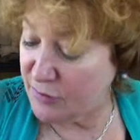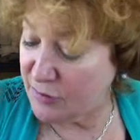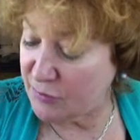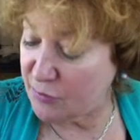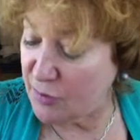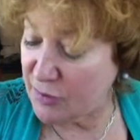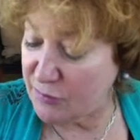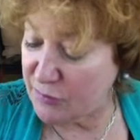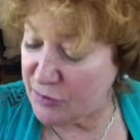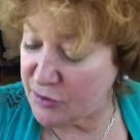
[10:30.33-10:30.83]

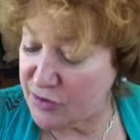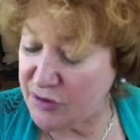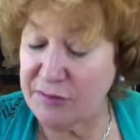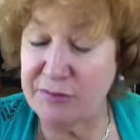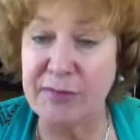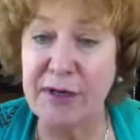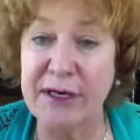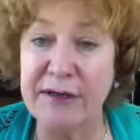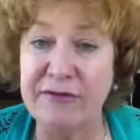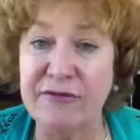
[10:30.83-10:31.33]
one person
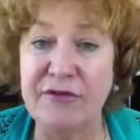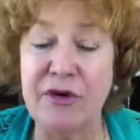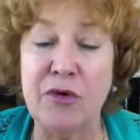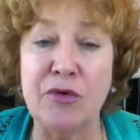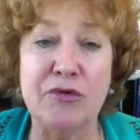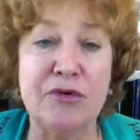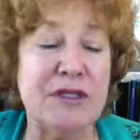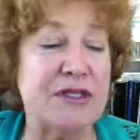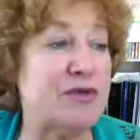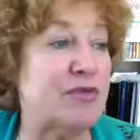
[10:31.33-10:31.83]
by
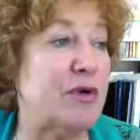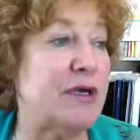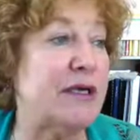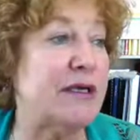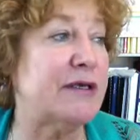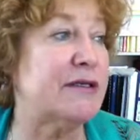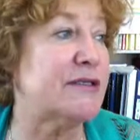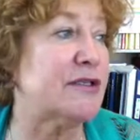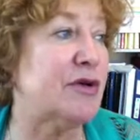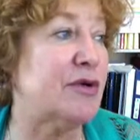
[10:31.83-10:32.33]
phone this
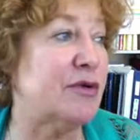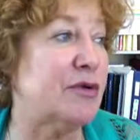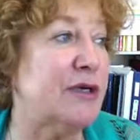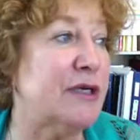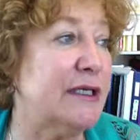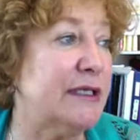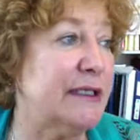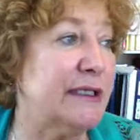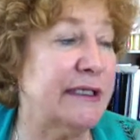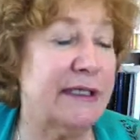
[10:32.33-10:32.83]
week, so
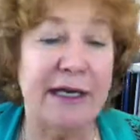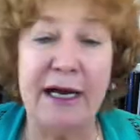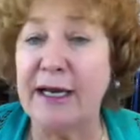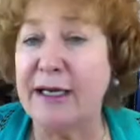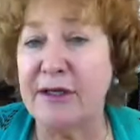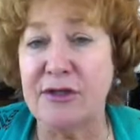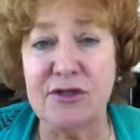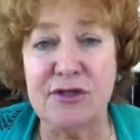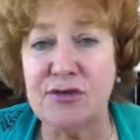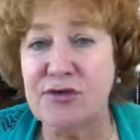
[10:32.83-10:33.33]
I
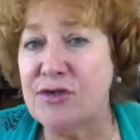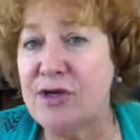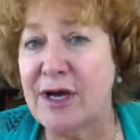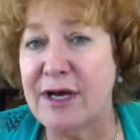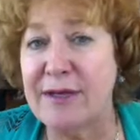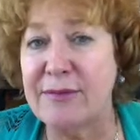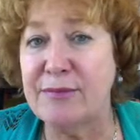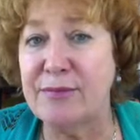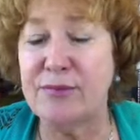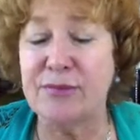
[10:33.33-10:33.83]
can do
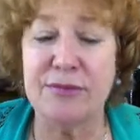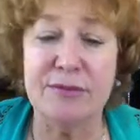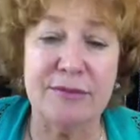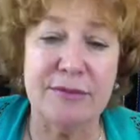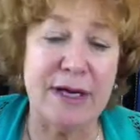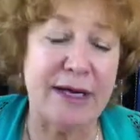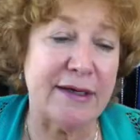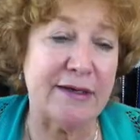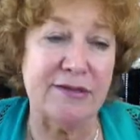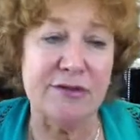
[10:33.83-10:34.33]
Skype,
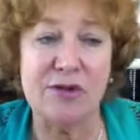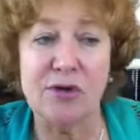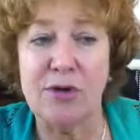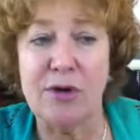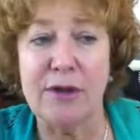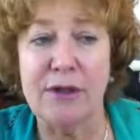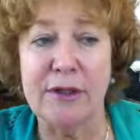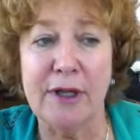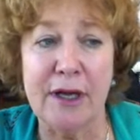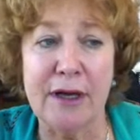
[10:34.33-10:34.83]
I can talk
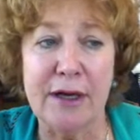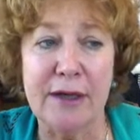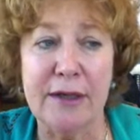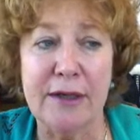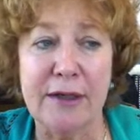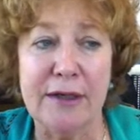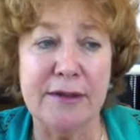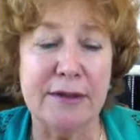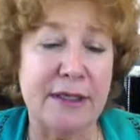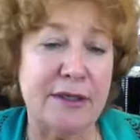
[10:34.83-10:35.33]

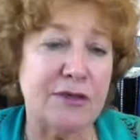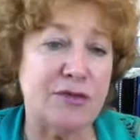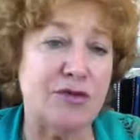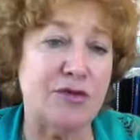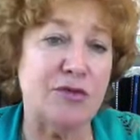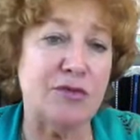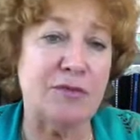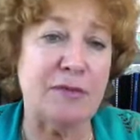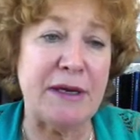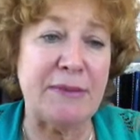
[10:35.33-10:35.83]
online, I can do
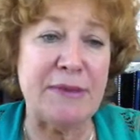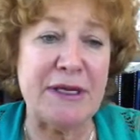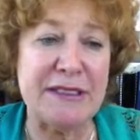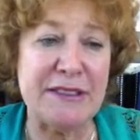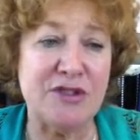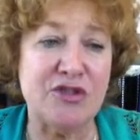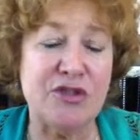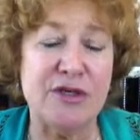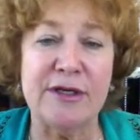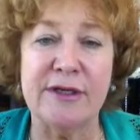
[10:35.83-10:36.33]
it by
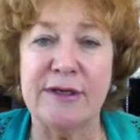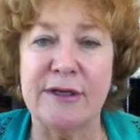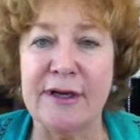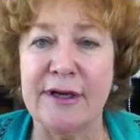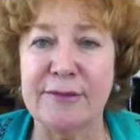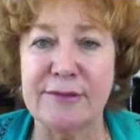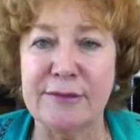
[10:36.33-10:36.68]
messaging.